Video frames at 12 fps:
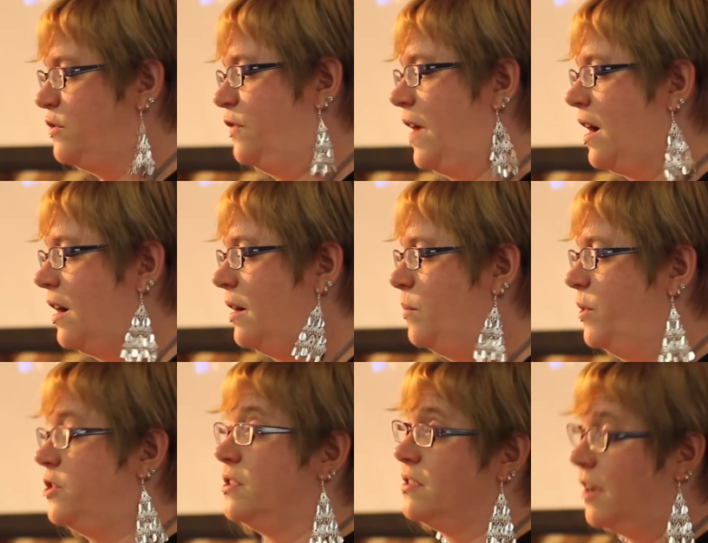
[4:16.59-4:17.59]
Fair,
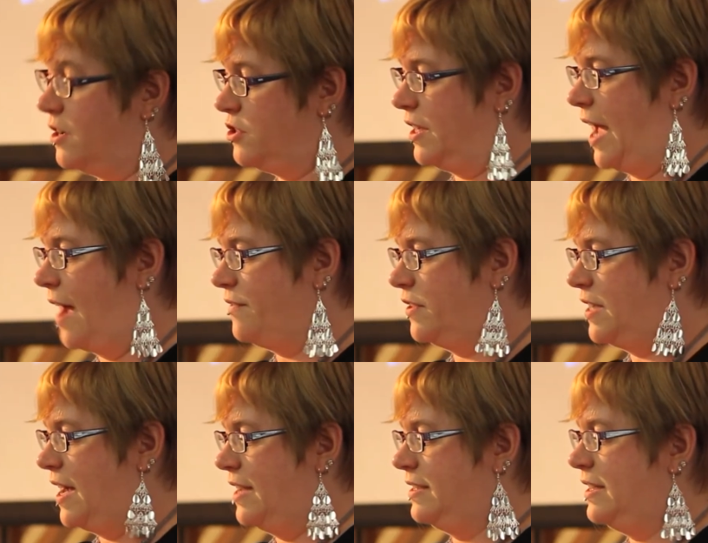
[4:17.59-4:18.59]
which is largely
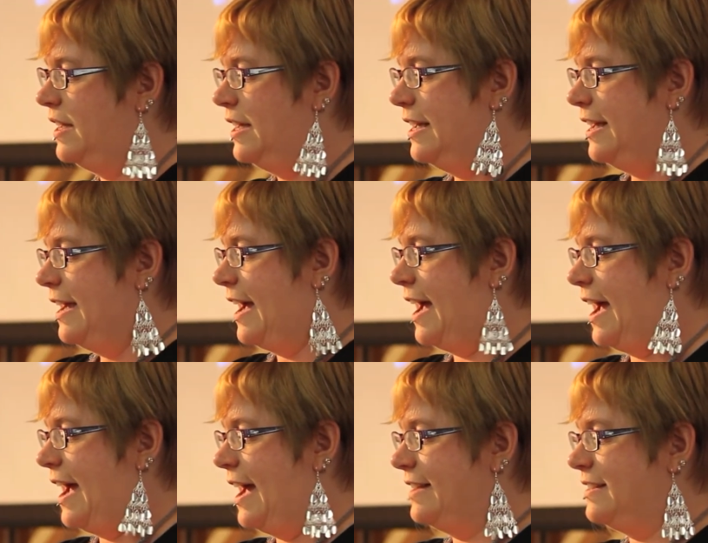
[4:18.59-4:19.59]
advertised
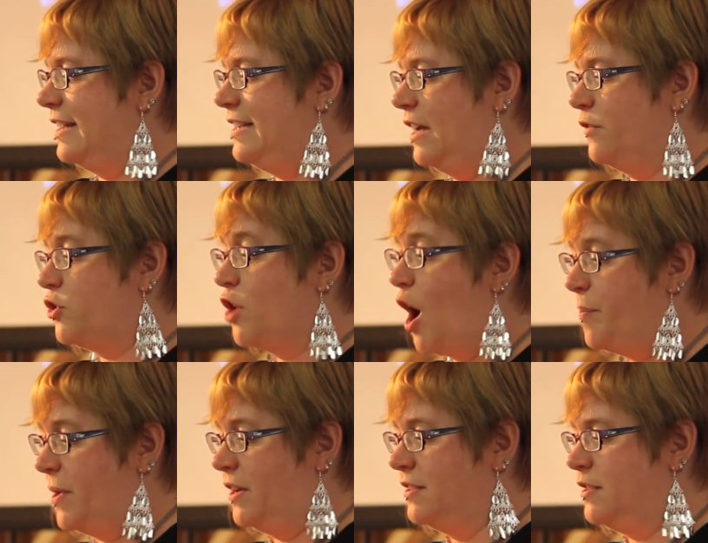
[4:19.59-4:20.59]
as a day of
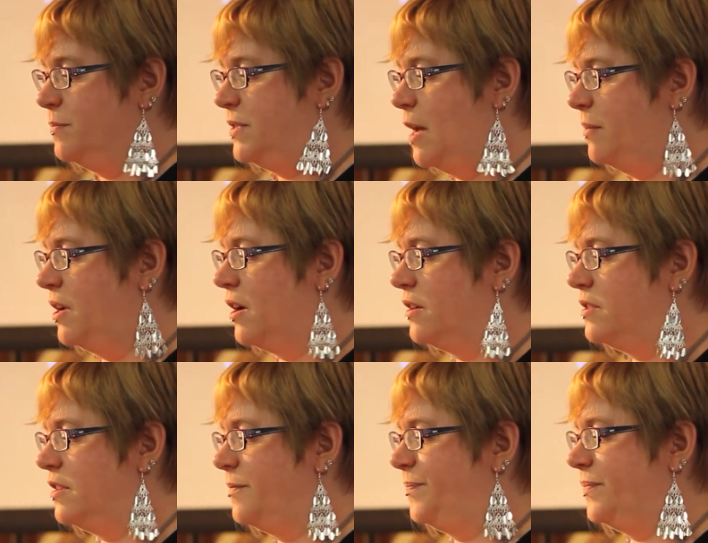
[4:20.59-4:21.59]
shopping and some
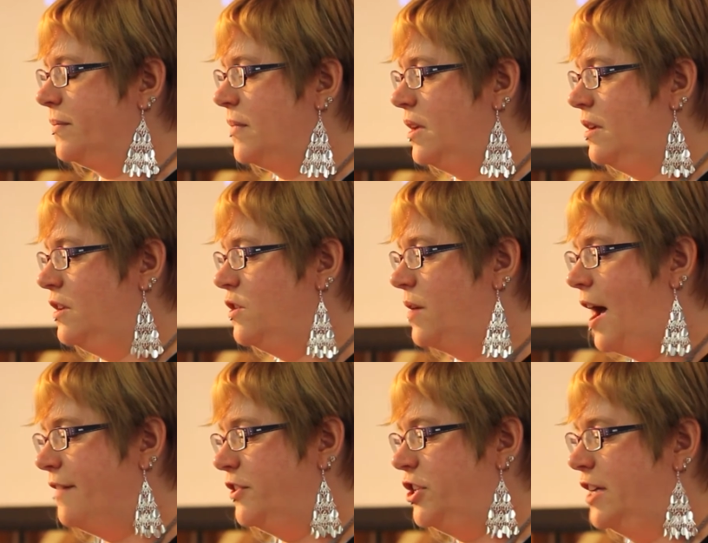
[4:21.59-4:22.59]
seminars, you
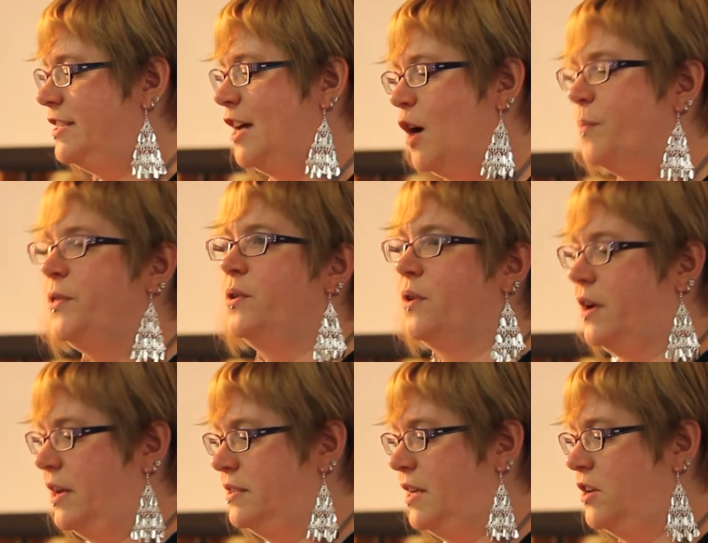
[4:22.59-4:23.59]
have a chance to help with the
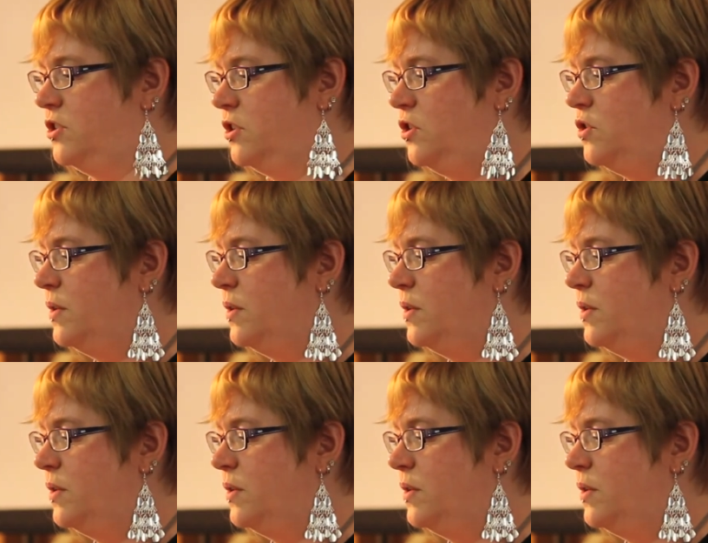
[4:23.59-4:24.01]
organization.